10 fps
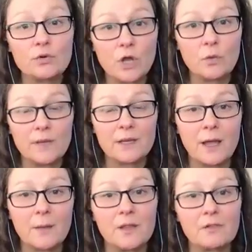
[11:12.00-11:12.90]
own
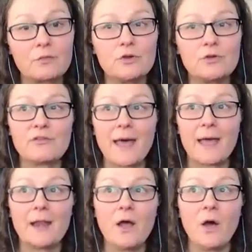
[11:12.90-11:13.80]
knowing coming through
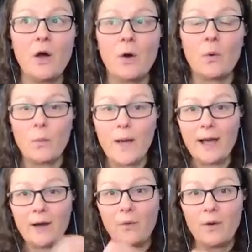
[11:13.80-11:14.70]
that,
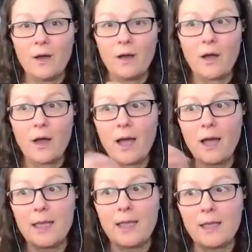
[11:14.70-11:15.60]
wow,
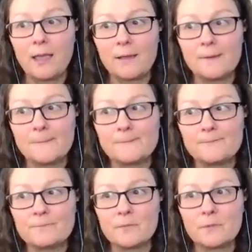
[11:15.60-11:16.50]
I
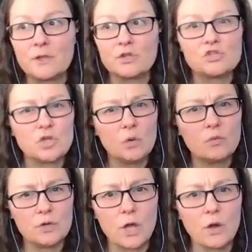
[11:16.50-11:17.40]

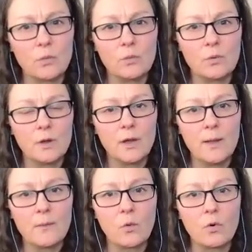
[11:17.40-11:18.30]
don't know,
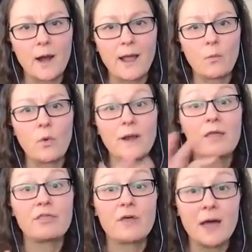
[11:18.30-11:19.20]
or
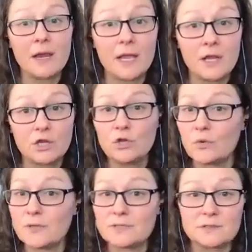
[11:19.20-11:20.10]
what I thought I
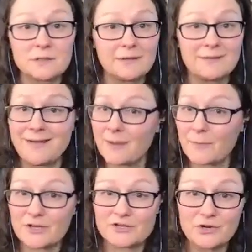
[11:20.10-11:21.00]
knew is
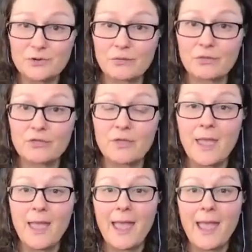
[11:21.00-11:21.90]
not my
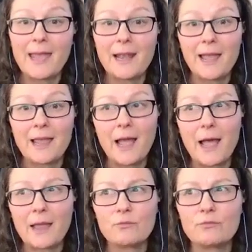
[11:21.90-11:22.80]
truth. And
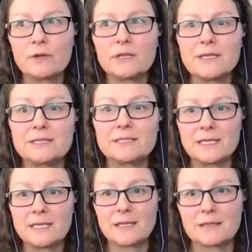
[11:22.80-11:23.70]
I really
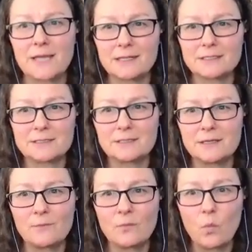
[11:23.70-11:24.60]
see that
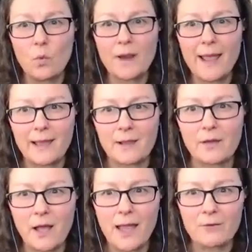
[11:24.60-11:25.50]
that's what
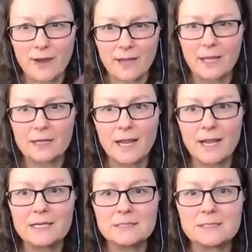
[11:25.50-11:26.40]
I
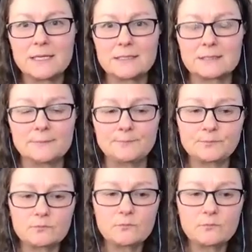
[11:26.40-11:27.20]
recognize is